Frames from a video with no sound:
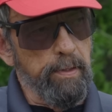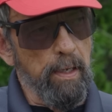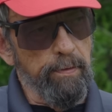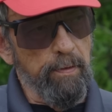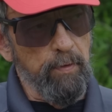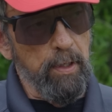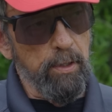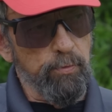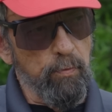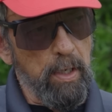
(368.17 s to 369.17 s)
1/10 of an
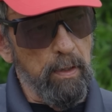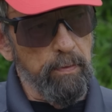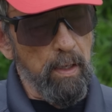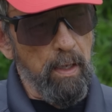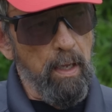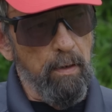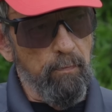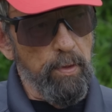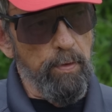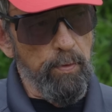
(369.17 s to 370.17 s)
inch ring ahead of
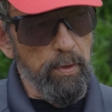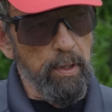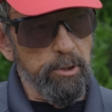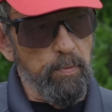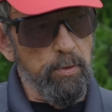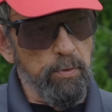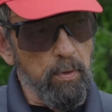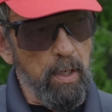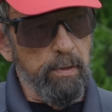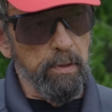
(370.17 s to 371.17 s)
where the .38 special
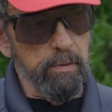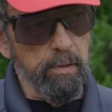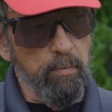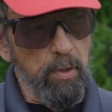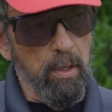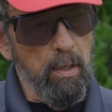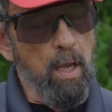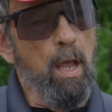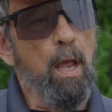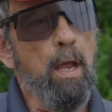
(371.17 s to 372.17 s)
casings had been,
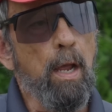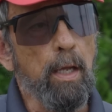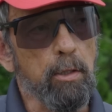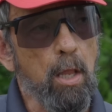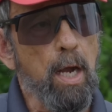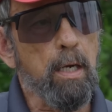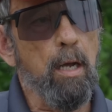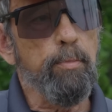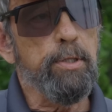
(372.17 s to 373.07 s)
and lock up